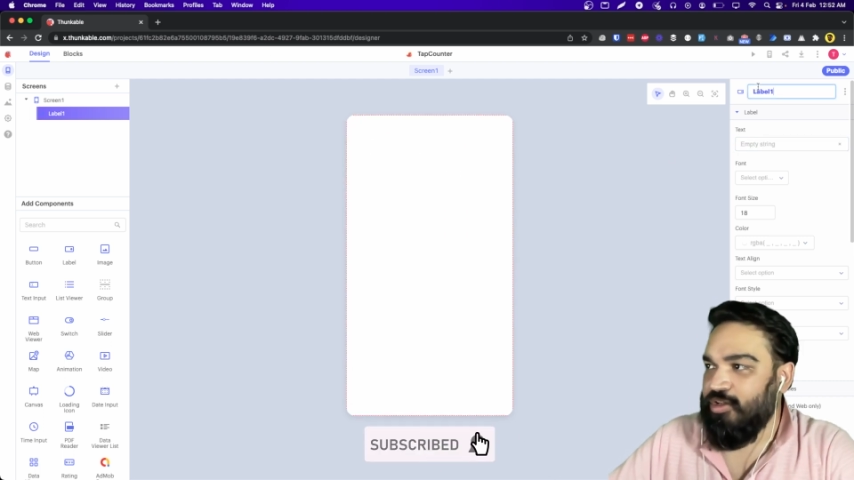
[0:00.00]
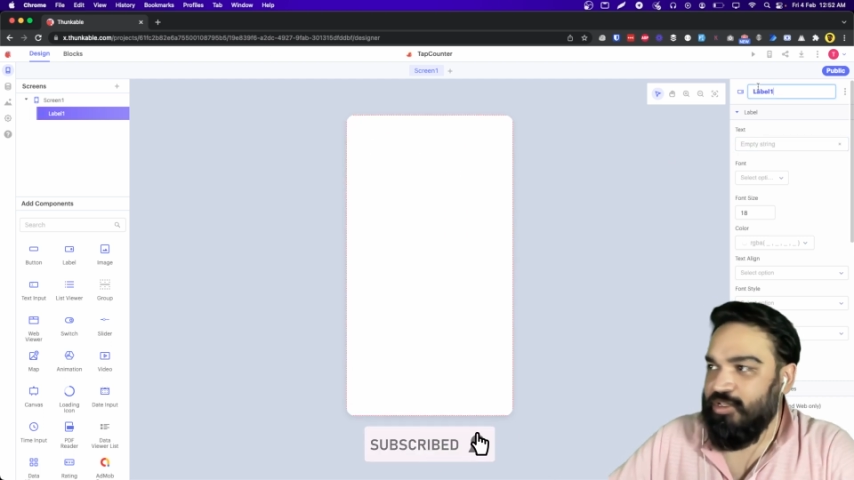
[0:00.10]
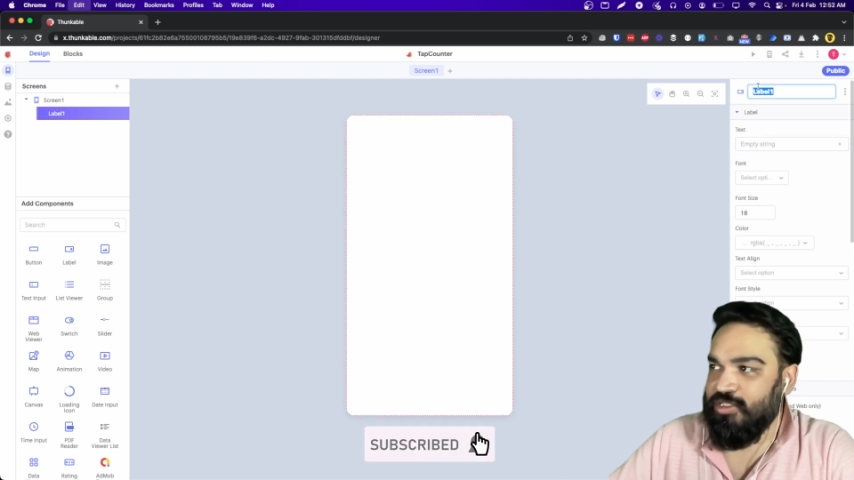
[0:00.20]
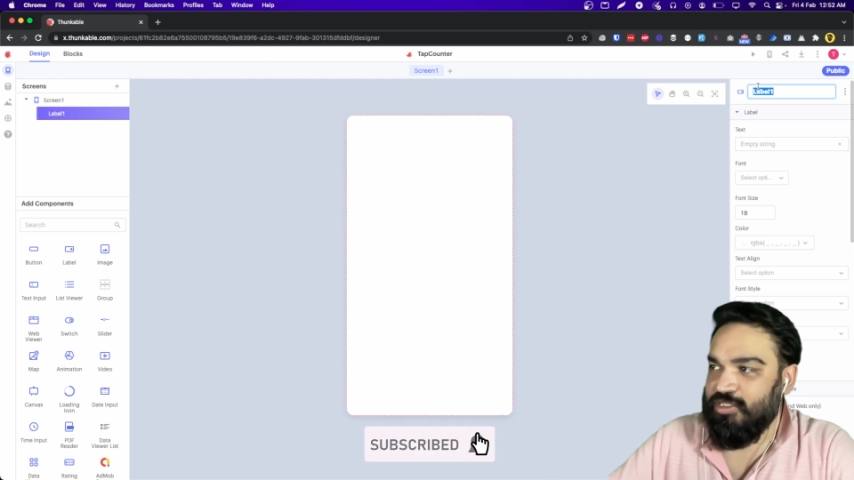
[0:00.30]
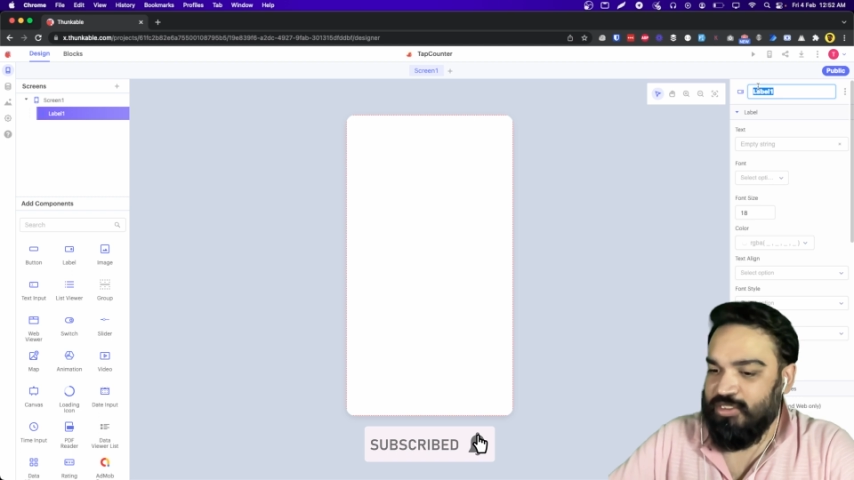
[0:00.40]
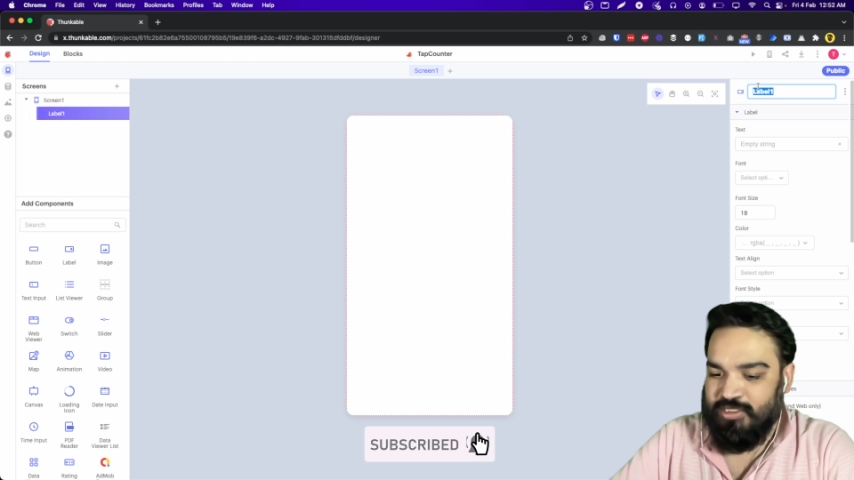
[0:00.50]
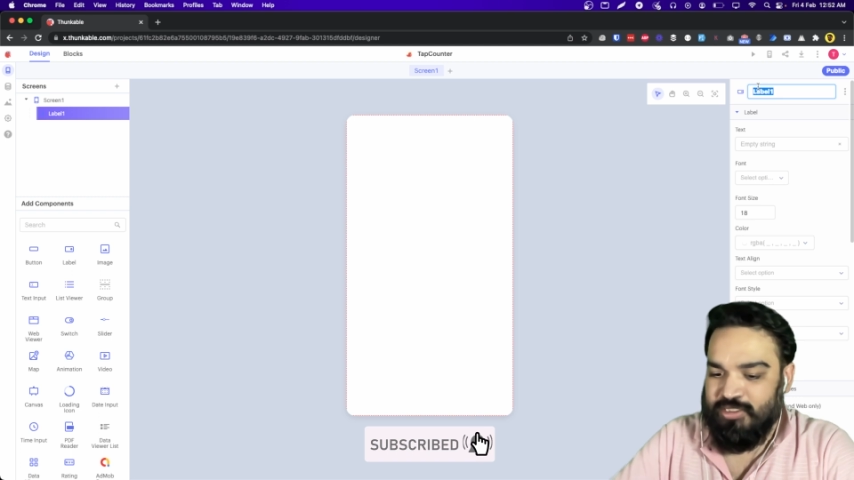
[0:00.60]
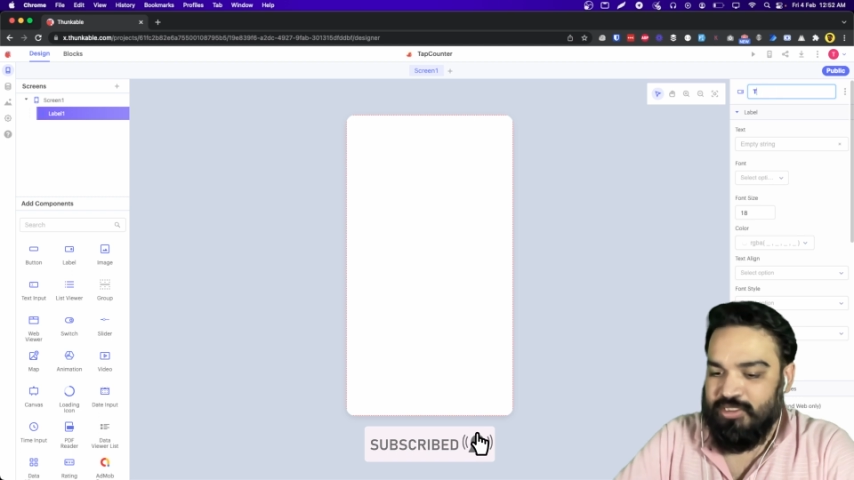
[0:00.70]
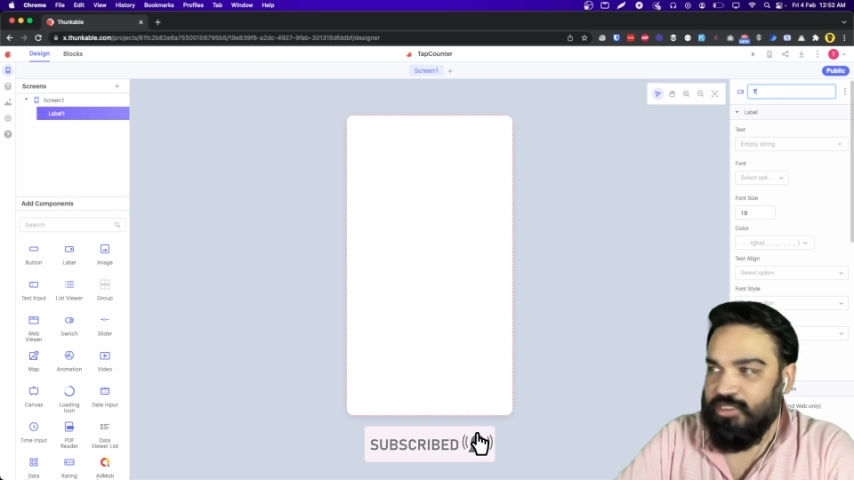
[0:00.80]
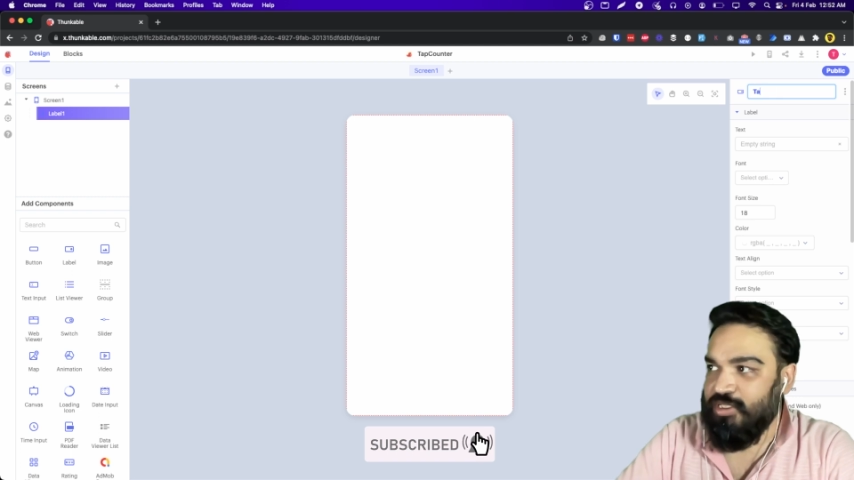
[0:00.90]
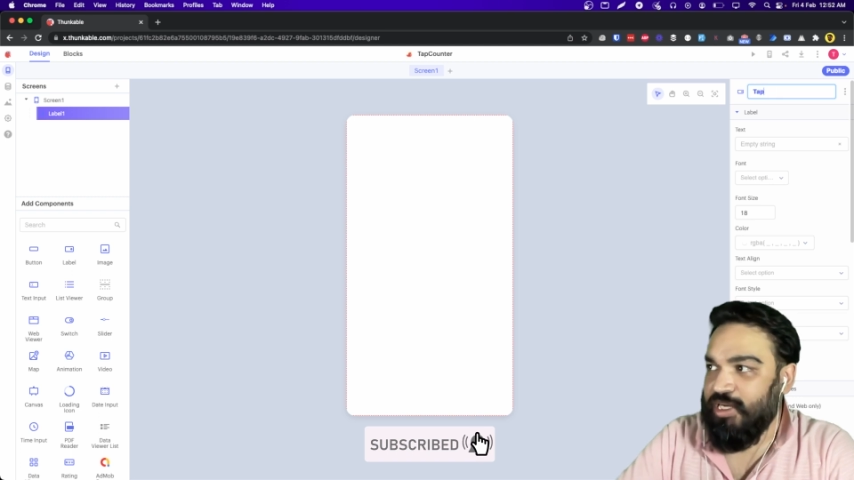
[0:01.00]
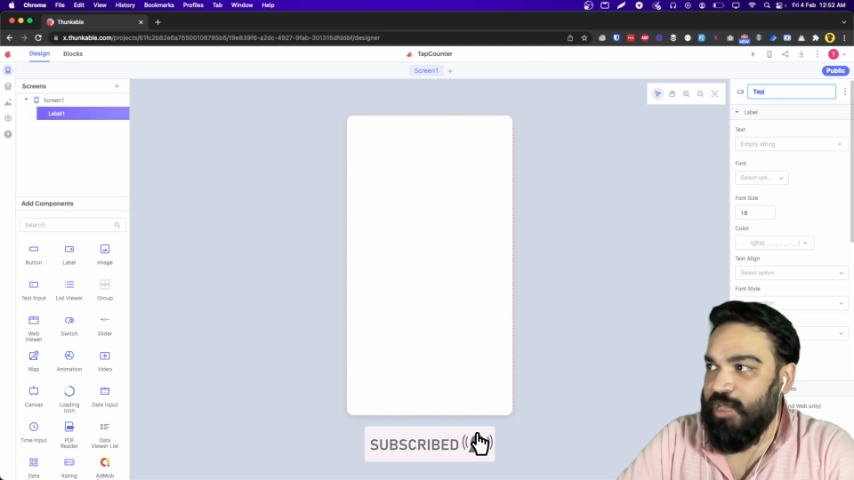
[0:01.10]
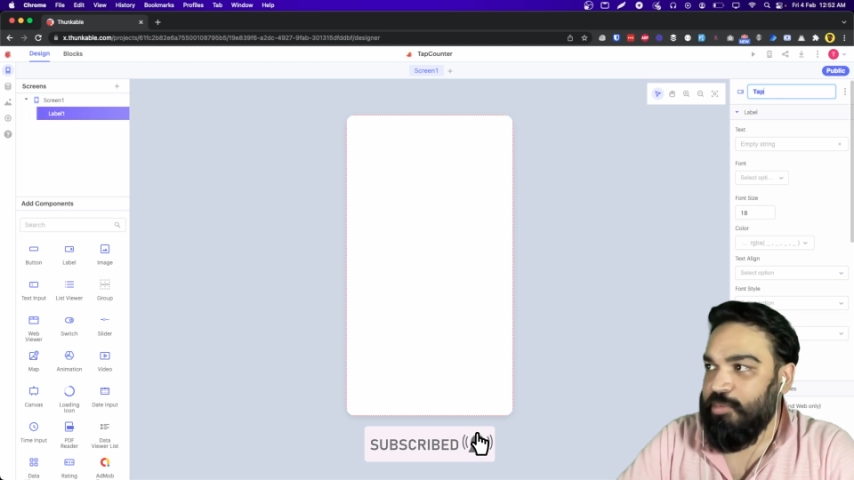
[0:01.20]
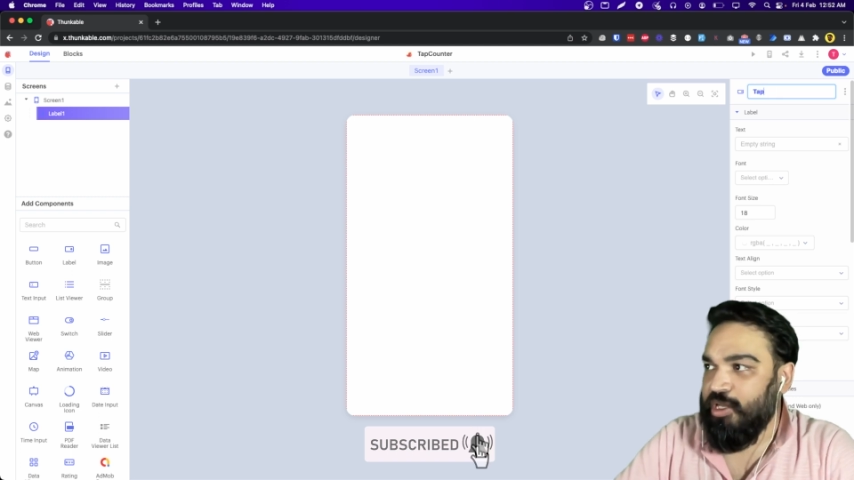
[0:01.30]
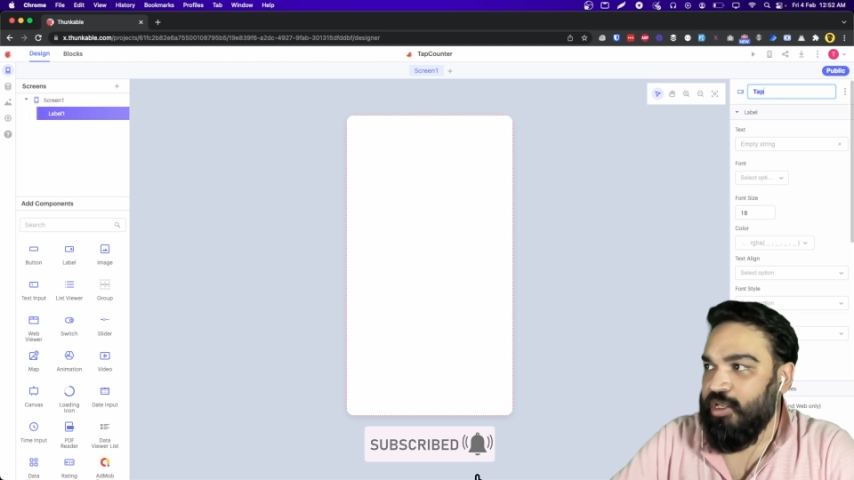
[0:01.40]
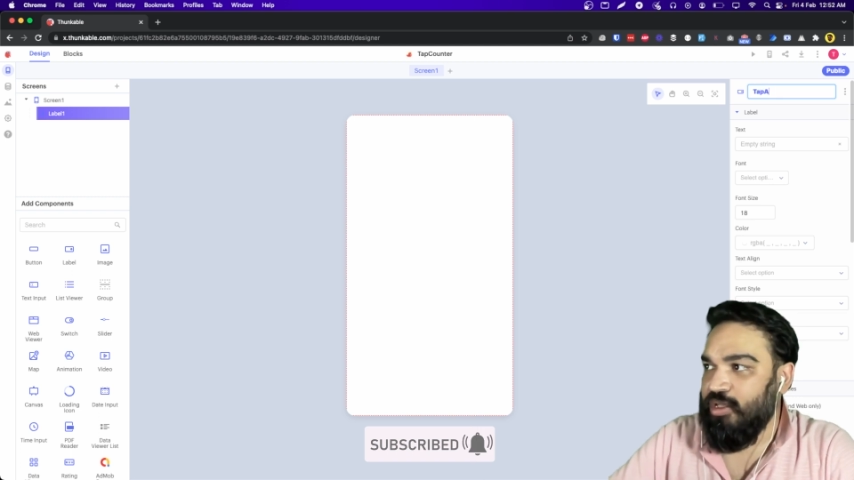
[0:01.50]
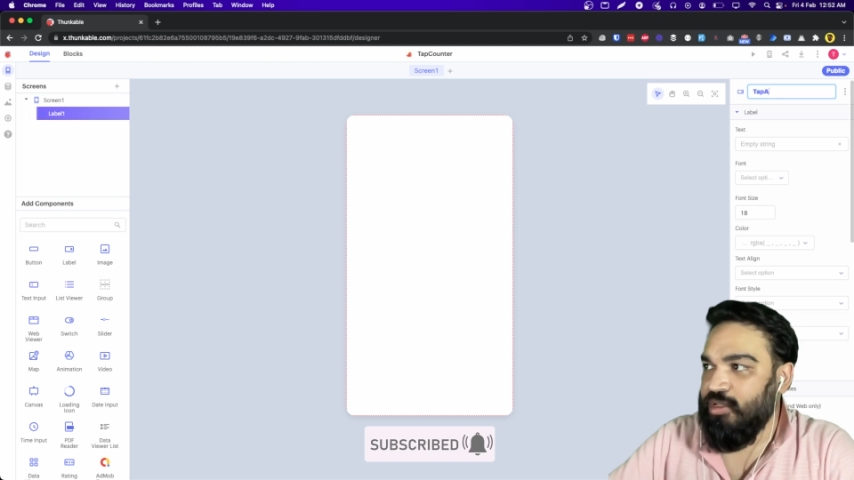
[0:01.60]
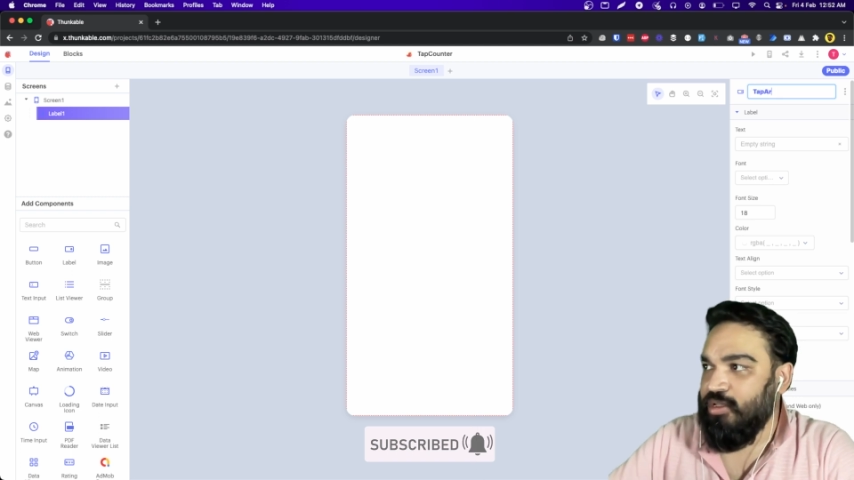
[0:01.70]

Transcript: this tap area.